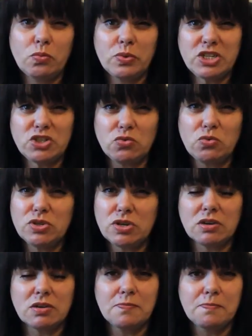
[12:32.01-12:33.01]
we don't
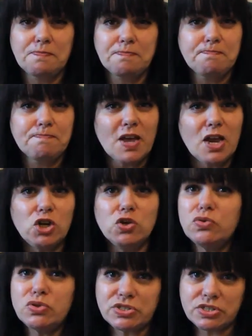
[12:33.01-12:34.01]

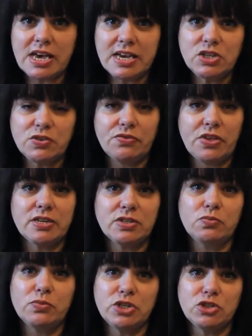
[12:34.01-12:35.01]
lose sight of that
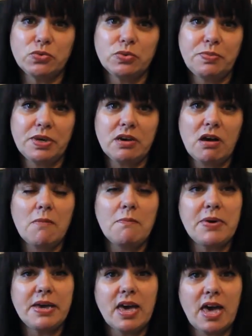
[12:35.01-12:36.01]
and we don't
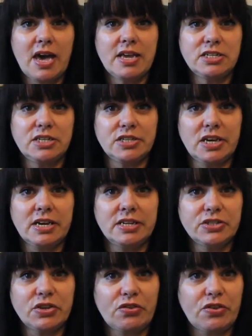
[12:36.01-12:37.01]
become big-headed
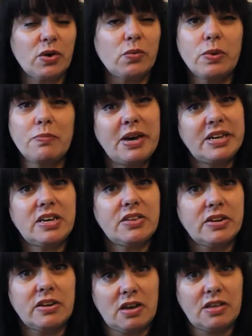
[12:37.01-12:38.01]
and think we're better
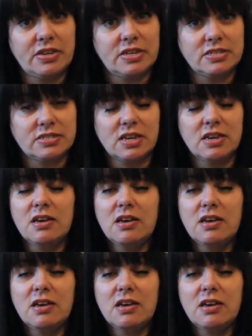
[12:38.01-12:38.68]
than others.